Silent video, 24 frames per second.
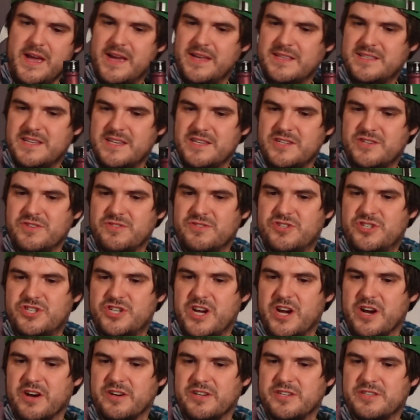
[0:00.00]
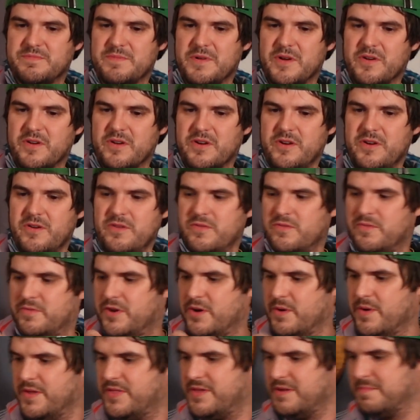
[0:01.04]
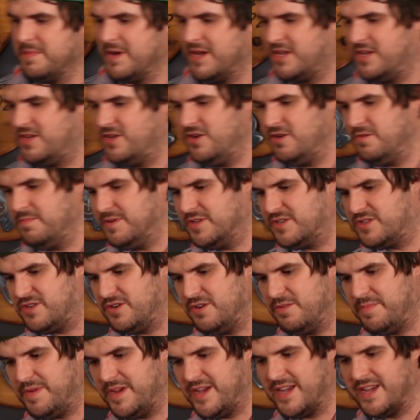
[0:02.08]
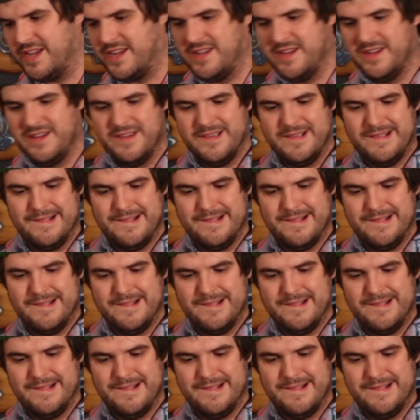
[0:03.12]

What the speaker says: It says you cherry smoke. Oh no, I think my cube is too big.